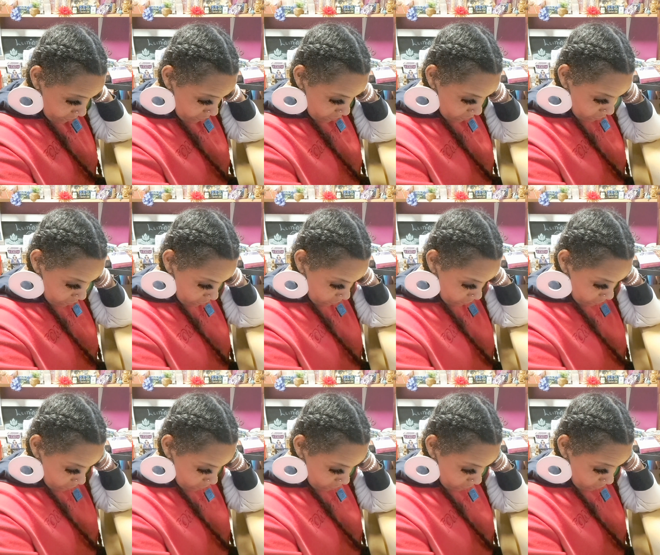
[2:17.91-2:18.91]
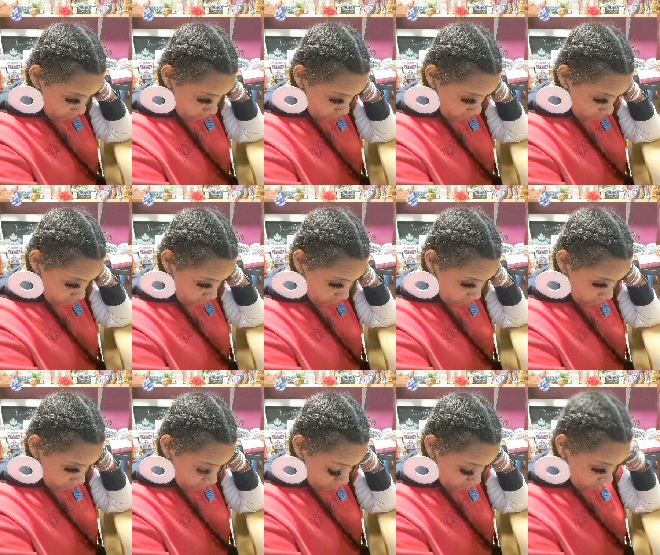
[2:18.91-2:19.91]

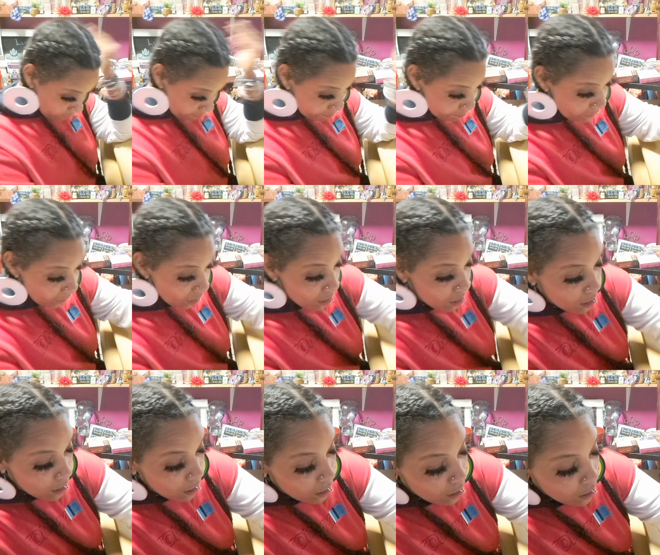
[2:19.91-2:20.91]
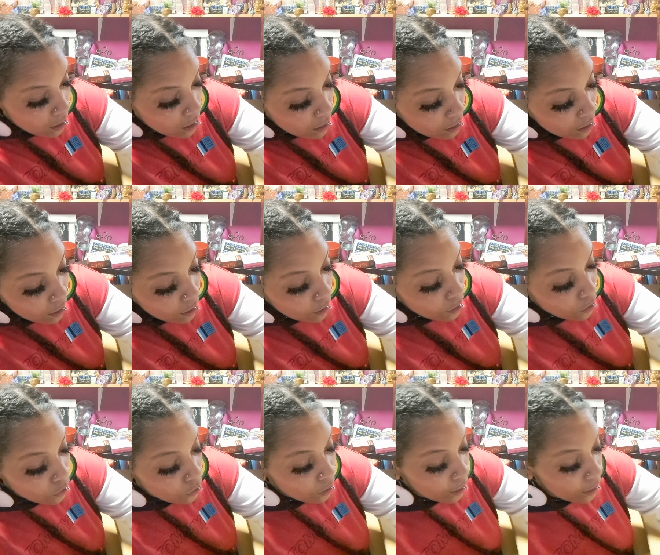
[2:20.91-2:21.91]

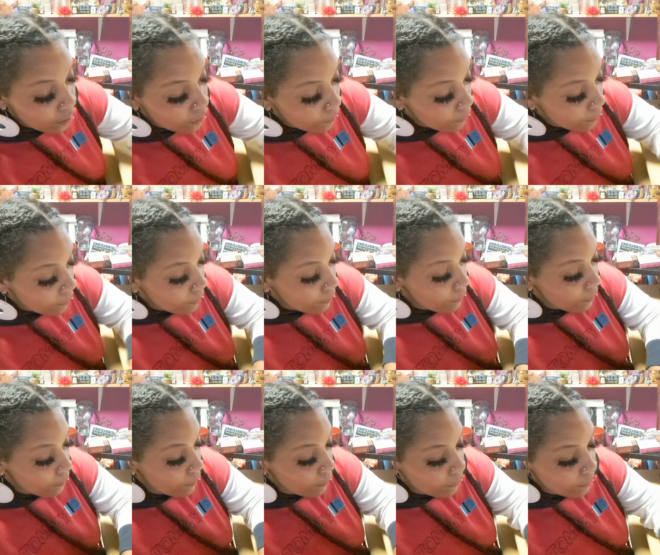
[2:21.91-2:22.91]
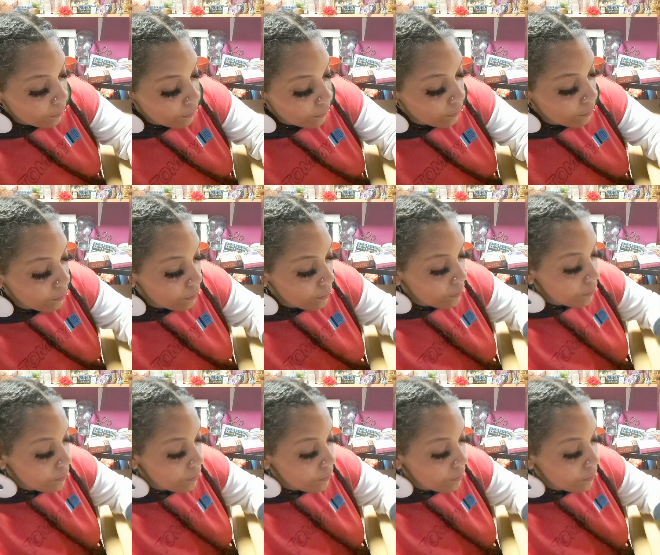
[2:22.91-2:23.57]
Nobody speaks.